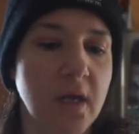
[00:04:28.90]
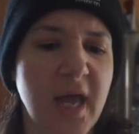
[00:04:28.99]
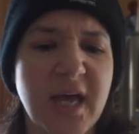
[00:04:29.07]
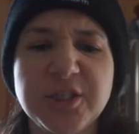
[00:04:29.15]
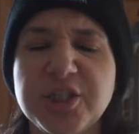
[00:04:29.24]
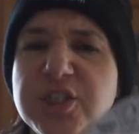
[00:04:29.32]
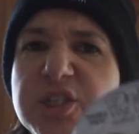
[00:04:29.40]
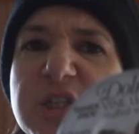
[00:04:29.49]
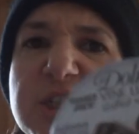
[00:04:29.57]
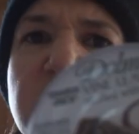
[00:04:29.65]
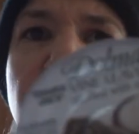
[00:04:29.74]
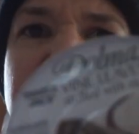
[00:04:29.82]
It has
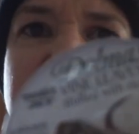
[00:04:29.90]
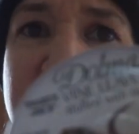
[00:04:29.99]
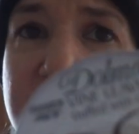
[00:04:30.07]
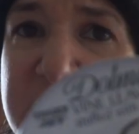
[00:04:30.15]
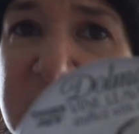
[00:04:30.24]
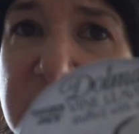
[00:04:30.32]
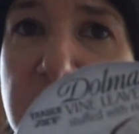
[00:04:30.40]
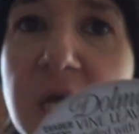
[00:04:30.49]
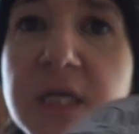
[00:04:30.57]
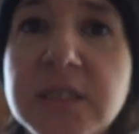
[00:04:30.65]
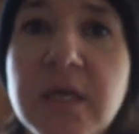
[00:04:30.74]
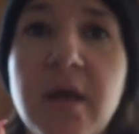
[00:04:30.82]
showing dipping
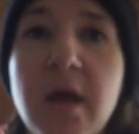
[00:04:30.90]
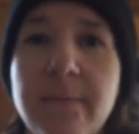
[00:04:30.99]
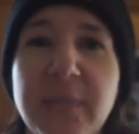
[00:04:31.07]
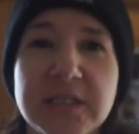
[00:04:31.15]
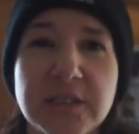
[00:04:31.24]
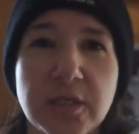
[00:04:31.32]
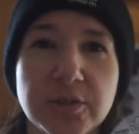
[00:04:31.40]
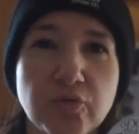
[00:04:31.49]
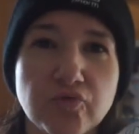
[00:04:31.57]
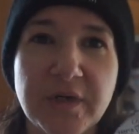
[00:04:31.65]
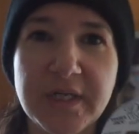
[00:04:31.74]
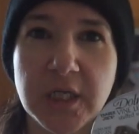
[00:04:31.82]
sauce, but it's
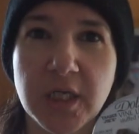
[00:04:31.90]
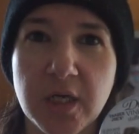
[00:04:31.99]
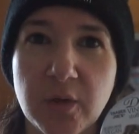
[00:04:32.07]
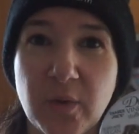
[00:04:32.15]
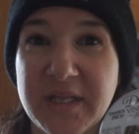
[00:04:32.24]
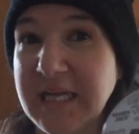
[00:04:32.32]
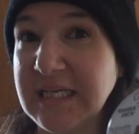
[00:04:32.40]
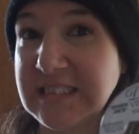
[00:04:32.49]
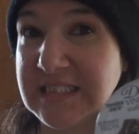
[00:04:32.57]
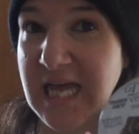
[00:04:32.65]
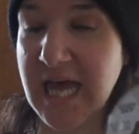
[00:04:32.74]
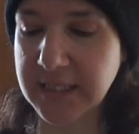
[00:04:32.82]
also really good with like a
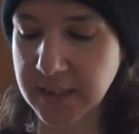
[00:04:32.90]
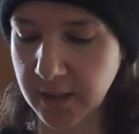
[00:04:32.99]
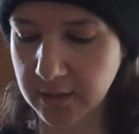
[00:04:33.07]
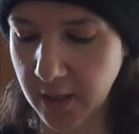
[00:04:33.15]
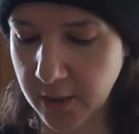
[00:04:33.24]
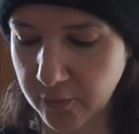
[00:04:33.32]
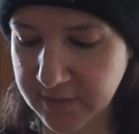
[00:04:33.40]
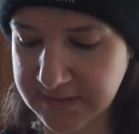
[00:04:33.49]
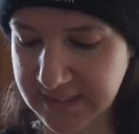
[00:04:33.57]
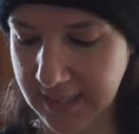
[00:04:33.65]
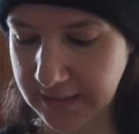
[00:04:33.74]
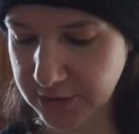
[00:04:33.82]
salad. A lot of Greek
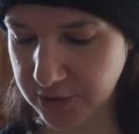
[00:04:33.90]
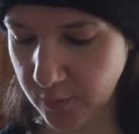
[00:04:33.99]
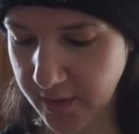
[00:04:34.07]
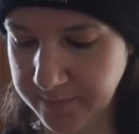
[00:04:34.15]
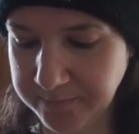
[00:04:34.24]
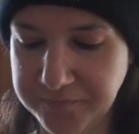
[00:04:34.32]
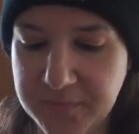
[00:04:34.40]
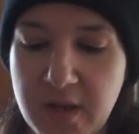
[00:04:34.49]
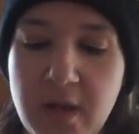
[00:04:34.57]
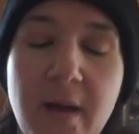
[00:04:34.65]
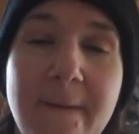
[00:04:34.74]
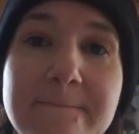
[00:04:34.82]
salads do
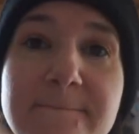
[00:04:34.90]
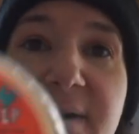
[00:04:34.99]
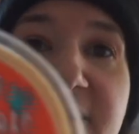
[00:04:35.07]
it.